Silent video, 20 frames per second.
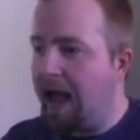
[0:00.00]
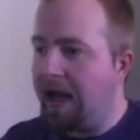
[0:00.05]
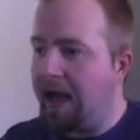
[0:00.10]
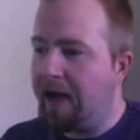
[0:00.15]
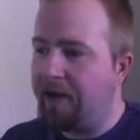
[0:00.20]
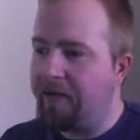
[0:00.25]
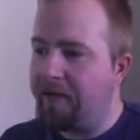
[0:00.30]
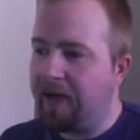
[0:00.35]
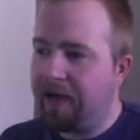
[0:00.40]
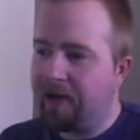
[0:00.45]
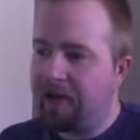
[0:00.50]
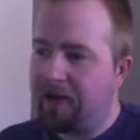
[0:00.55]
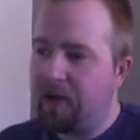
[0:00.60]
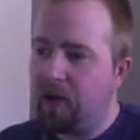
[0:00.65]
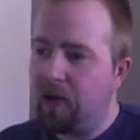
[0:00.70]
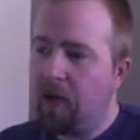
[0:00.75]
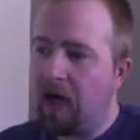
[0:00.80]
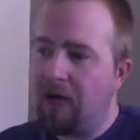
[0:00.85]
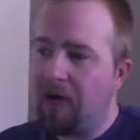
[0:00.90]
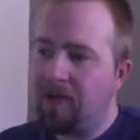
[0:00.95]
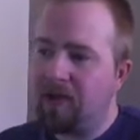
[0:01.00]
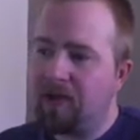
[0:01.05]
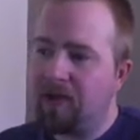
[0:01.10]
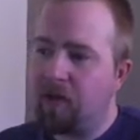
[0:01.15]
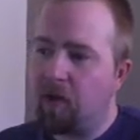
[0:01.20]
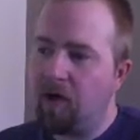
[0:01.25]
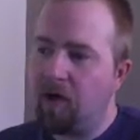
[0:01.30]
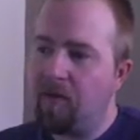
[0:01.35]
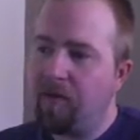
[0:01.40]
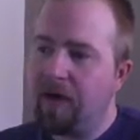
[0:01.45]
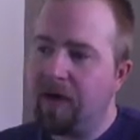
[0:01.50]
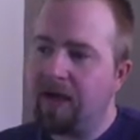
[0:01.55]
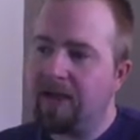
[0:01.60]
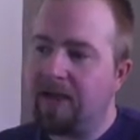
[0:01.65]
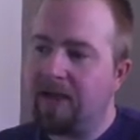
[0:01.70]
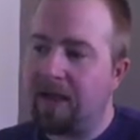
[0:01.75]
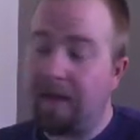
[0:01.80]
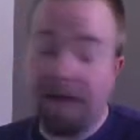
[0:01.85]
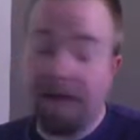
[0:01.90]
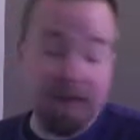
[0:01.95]
Now you've got two options,
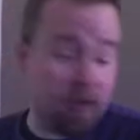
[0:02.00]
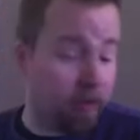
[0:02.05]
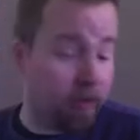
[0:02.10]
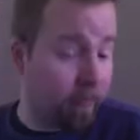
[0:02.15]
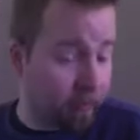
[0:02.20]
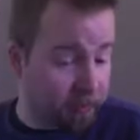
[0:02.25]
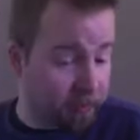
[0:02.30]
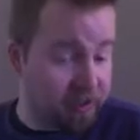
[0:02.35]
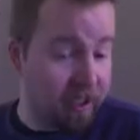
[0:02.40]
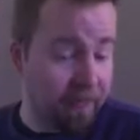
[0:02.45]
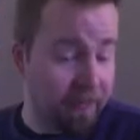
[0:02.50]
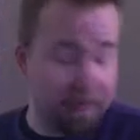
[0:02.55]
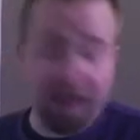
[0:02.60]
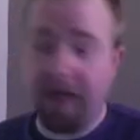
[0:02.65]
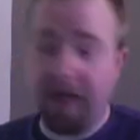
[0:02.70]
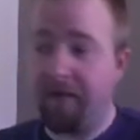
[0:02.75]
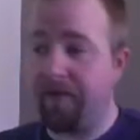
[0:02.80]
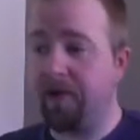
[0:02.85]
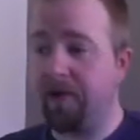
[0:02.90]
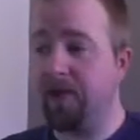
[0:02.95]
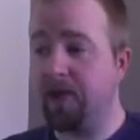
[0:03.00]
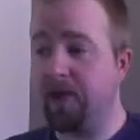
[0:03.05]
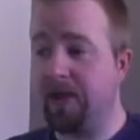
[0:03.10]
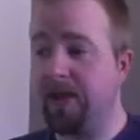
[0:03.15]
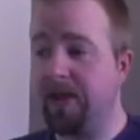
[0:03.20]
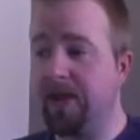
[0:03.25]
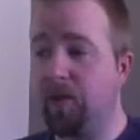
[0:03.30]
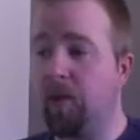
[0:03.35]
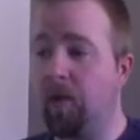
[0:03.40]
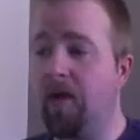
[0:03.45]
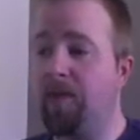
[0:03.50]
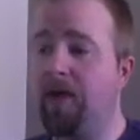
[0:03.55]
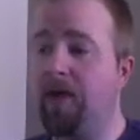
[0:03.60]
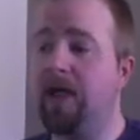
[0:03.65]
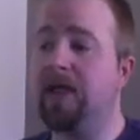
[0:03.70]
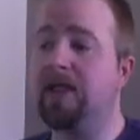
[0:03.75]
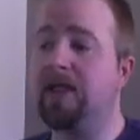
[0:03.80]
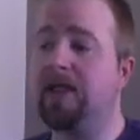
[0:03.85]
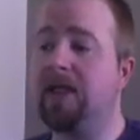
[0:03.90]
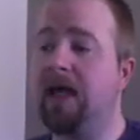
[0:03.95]
WordPress, and these are the most up-to-date versions.
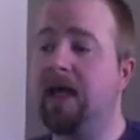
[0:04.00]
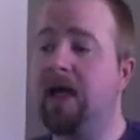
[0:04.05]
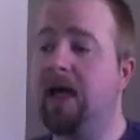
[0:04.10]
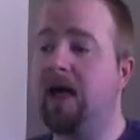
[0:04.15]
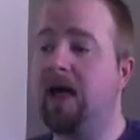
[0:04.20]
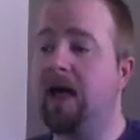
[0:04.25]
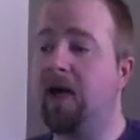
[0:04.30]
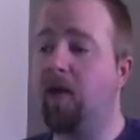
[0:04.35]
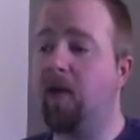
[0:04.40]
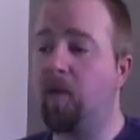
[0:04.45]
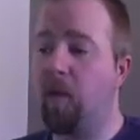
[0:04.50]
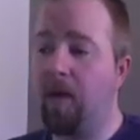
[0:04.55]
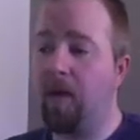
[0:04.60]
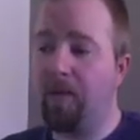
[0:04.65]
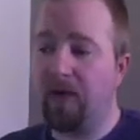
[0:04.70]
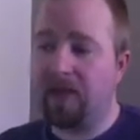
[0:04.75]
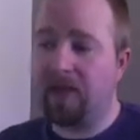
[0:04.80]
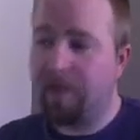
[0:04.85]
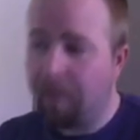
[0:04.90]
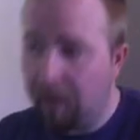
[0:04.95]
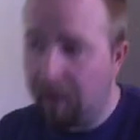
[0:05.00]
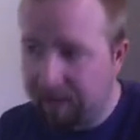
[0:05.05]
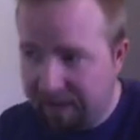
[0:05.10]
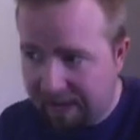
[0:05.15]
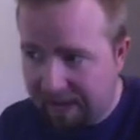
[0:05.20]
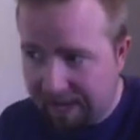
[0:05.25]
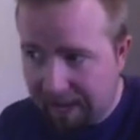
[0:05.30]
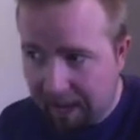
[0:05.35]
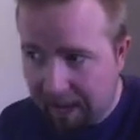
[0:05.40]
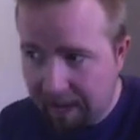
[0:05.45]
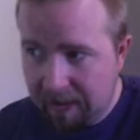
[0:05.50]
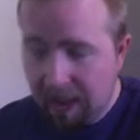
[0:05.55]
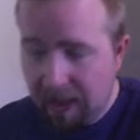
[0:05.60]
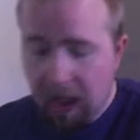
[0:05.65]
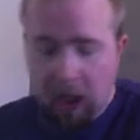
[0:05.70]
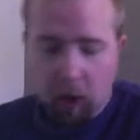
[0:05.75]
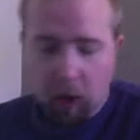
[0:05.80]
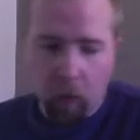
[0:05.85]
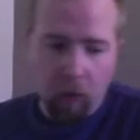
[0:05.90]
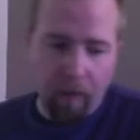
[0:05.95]
WordPress or WordPress multi-site.
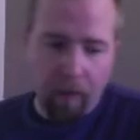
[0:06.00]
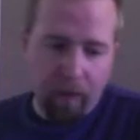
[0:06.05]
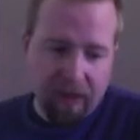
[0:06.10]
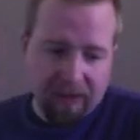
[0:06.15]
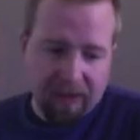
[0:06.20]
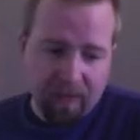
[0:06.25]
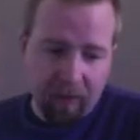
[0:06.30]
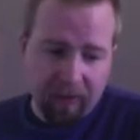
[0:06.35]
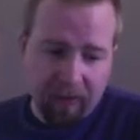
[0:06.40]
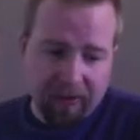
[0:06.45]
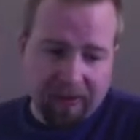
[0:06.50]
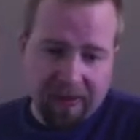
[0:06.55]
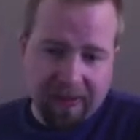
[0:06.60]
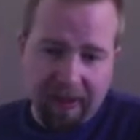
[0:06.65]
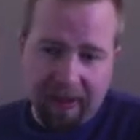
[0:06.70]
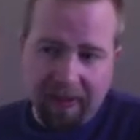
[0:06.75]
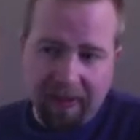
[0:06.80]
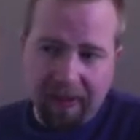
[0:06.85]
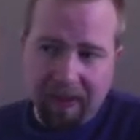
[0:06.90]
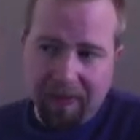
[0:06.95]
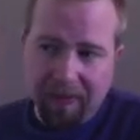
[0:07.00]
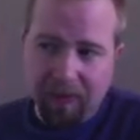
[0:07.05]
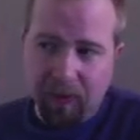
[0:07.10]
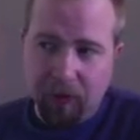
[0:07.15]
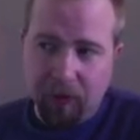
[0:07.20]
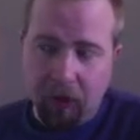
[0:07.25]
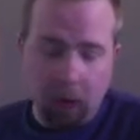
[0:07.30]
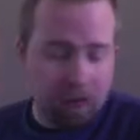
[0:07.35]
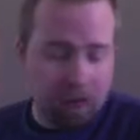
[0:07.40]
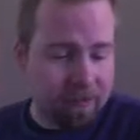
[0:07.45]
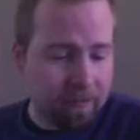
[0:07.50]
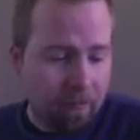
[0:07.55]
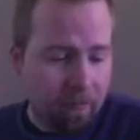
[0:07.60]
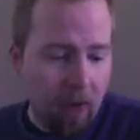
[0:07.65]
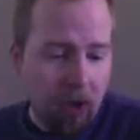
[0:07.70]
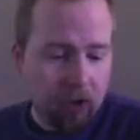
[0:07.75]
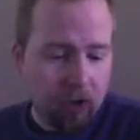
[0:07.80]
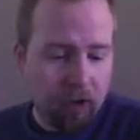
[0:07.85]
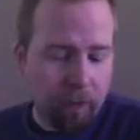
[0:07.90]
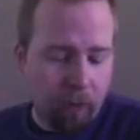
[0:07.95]
WordPress multi-site allows you to host
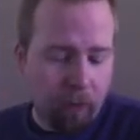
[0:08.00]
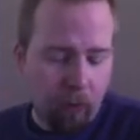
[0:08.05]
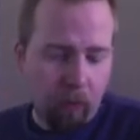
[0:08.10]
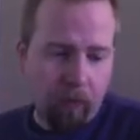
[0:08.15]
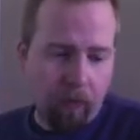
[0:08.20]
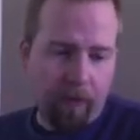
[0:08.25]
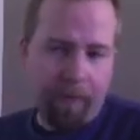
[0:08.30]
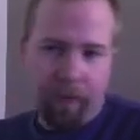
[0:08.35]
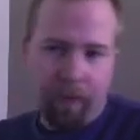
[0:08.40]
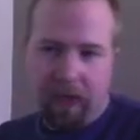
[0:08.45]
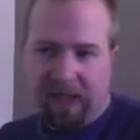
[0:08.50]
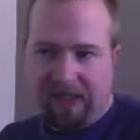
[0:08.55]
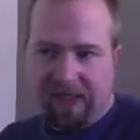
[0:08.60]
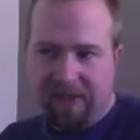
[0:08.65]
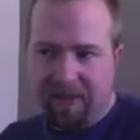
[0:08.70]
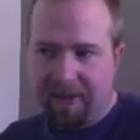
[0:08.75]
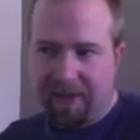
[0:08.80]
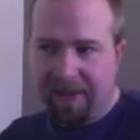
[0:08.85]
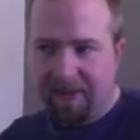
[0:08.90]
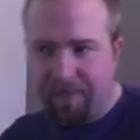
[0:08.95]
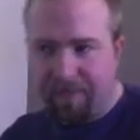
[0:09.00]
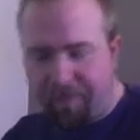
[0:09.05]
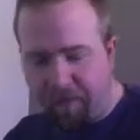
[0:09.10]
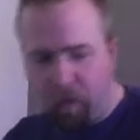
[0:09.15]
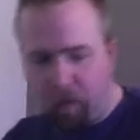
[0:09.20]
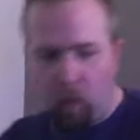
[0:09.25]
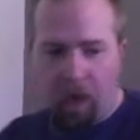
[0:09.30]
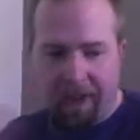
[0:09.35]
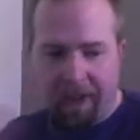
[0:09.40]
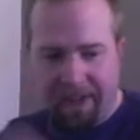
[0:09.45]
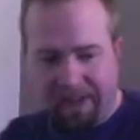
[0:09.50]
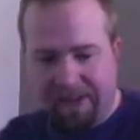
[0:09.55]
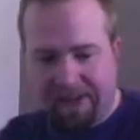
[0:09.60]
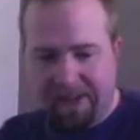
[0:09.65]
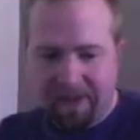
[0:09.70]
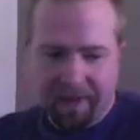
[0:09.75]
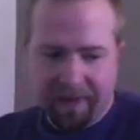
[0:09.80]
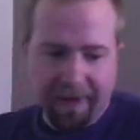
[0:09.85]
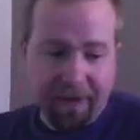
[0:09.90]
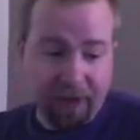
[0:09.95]
multiple WordPress sites for one
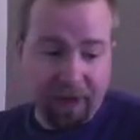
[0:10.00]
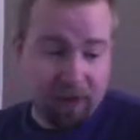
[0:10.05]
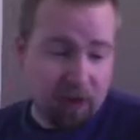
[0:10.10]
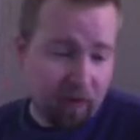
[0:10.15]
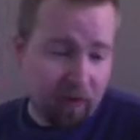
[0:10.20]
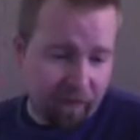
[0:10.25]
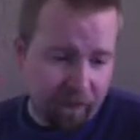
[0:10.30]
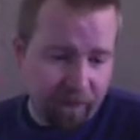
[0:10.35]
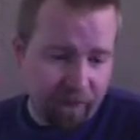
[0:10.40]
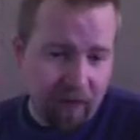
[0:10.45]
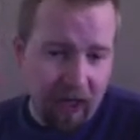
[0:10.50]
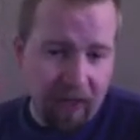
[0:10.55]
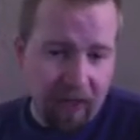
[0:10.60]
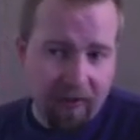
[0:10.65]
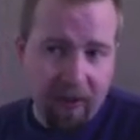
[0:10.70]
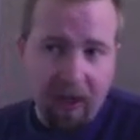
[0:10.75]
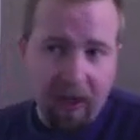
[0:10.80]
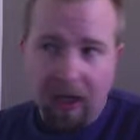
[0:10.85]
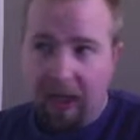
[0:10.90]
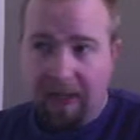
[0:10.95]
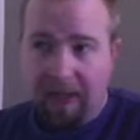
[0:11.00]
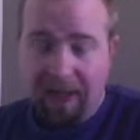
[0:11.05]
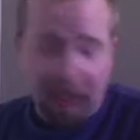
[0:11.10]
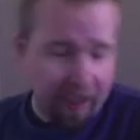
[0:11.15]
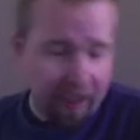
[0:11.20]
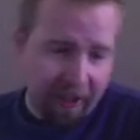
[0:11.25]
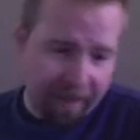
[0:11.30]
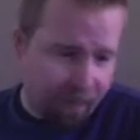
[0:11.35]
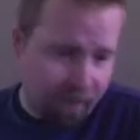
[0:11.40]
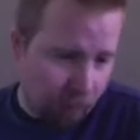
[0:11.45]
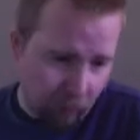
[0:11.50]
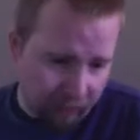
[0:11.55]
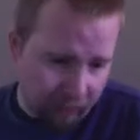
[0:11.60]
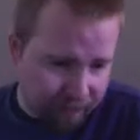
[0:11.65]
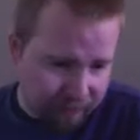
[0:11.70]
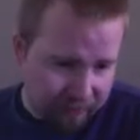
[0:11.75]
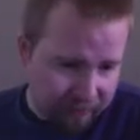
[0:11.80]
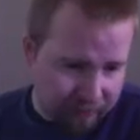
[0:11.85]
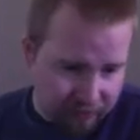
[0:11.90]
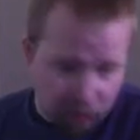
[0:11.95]
installation. So if you've got a ton of different
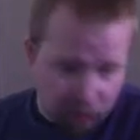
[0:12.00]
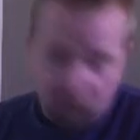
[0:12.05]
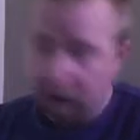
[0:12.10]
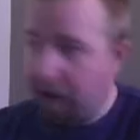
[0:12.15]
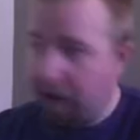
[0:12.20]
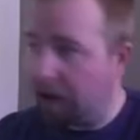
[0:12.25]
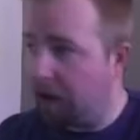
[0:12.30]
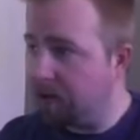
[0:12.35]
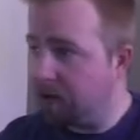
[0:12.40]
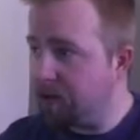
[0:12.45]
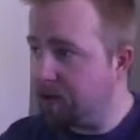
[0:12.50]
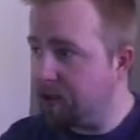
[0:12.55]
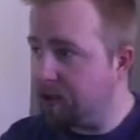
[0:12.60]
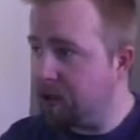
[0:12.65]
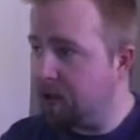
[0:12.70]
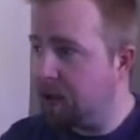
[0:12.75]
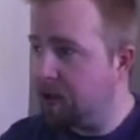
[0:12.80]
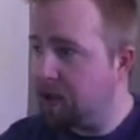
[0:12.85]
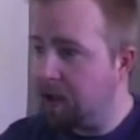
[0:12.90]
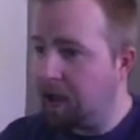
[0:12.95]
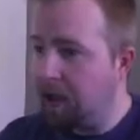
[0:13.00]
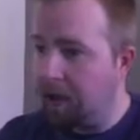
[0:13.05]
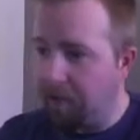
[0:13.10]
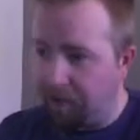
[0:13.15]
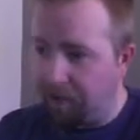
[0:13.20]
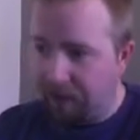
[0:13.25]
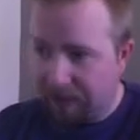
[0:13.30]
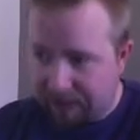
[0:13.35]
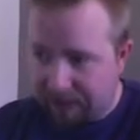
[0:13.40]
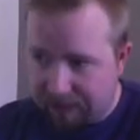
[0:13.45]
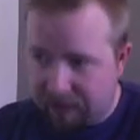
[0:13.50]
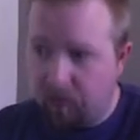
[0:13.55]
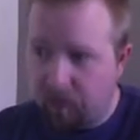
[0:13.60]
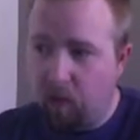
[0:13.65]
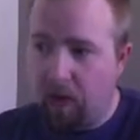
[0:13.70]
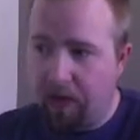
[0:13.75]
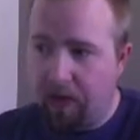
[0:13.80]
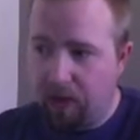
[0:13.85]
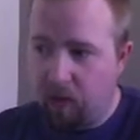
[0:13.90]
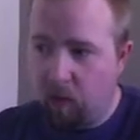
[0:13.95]
websites you want to host, this is the
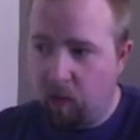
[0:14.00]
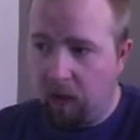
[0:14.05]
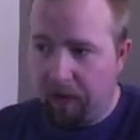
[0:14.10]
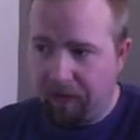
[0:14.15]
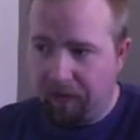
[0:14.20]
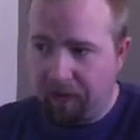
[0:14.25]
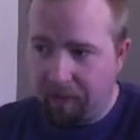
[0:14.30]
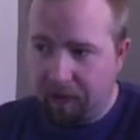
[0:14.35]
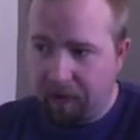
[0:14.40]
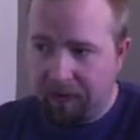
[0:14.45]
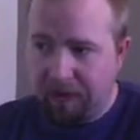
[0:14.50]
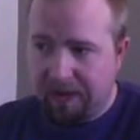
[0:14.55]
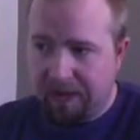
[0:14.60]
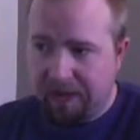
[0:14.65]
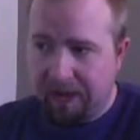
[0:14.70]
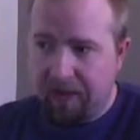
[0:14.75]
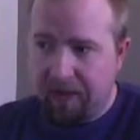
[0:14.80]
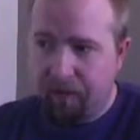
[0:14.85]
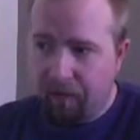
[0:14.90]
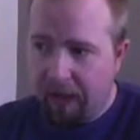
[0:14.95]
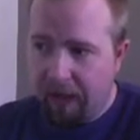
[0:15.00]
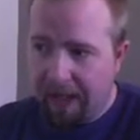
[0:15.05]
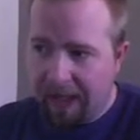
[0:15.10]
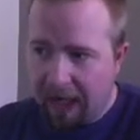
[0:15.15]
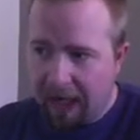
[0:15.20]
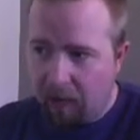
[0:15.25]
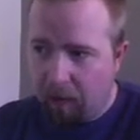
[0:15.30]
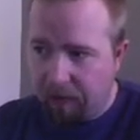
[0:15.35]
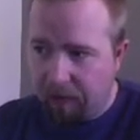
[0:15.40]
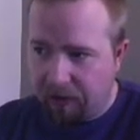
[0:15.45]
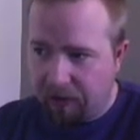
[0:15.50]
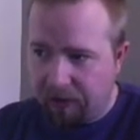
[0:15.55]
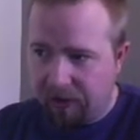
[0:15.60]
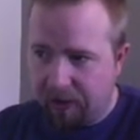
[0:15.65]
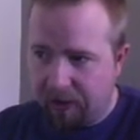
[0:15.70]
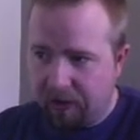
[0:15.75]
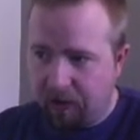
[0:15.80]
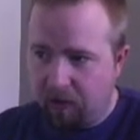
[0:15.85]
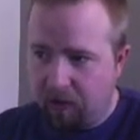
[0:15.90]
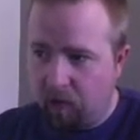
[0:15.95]
one you want, the multi-site. Right now we're just
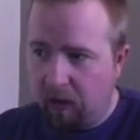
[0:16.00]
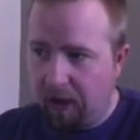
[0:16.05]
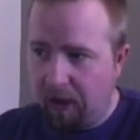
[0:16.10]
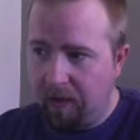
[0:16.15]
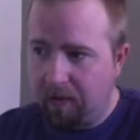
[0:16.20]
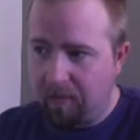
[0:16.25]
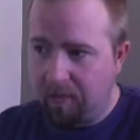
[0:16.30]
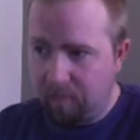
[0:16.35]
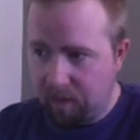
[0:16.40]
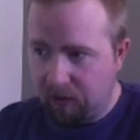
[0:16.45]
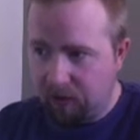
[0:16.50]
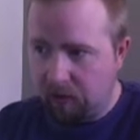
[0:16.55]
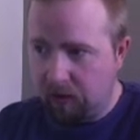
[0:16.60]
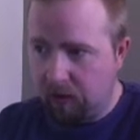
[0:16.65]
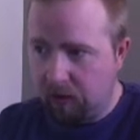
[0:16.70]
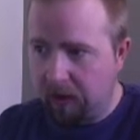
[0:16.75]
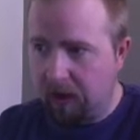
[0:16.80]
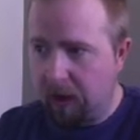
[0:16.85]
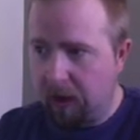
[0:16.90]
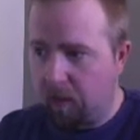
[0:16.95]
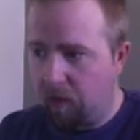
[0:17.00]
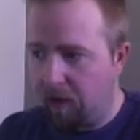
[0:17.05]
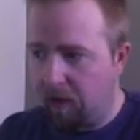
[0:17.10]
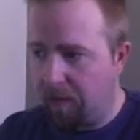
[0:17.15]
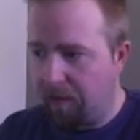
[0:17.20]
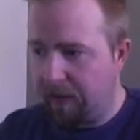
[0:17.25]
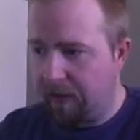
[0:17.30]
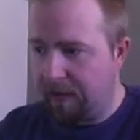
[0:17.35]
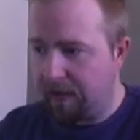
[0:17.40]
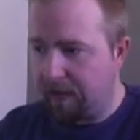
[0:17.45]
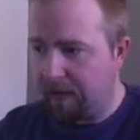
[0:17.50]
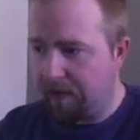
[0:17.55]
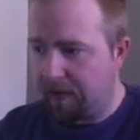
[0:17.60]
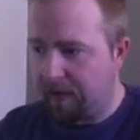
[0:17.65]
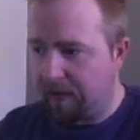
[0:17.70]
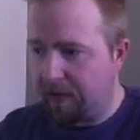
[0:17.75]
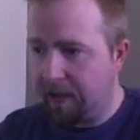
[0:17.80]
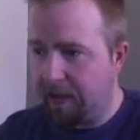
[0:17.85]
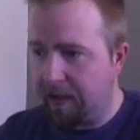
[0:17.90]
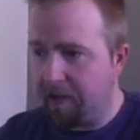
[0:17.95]
going to do one. So I'll click on WordPress
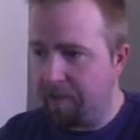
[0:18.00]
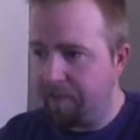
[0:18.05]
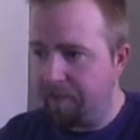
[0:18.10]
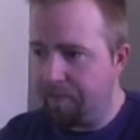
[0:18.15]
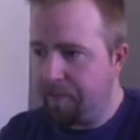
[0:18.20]
right there.